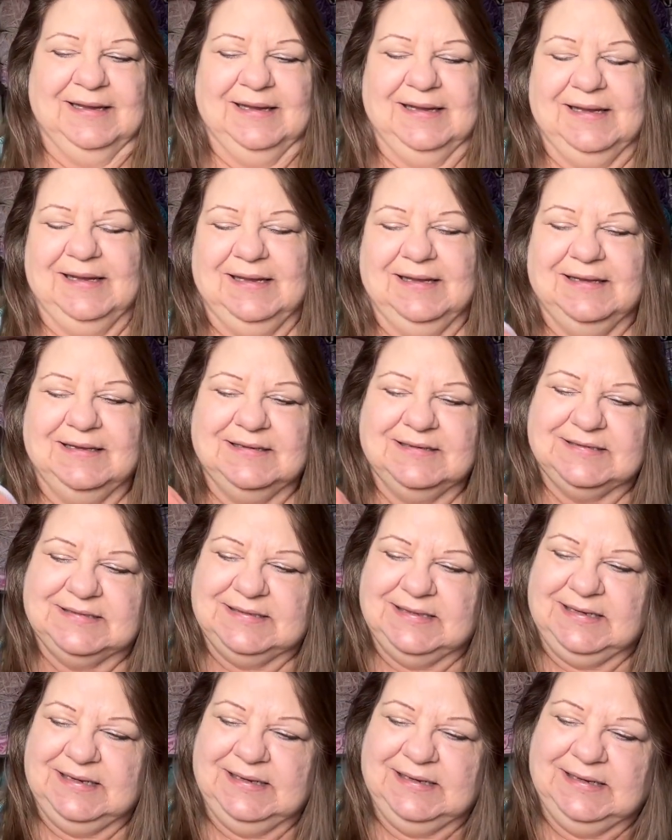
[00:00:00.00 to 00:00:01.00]
is
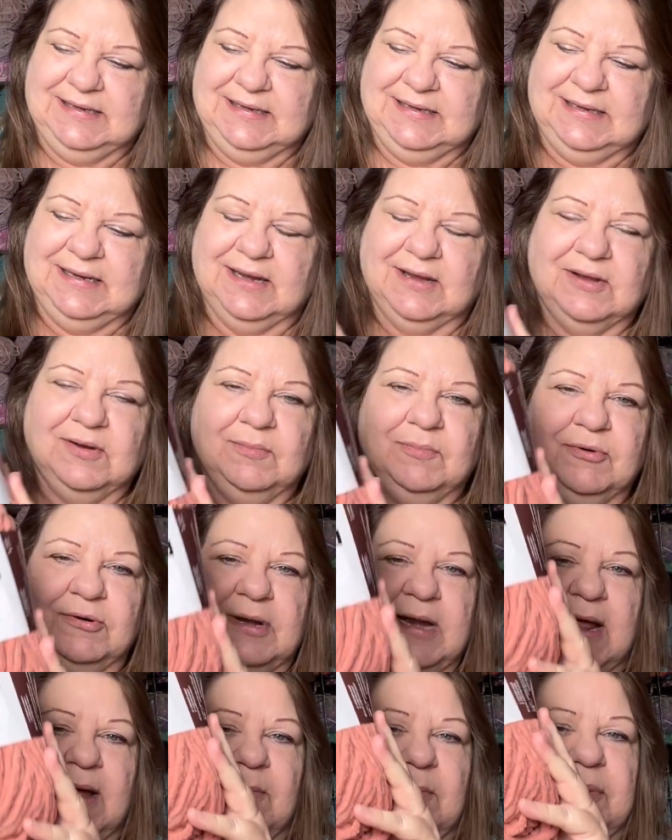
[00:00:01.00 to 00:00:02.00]
the
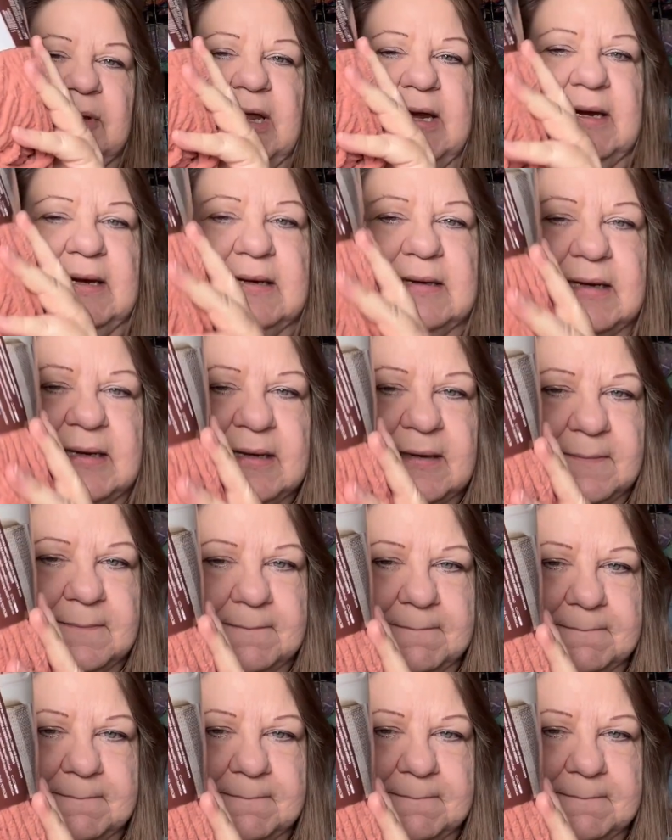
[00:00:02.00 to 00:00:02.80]
Bernat blanket.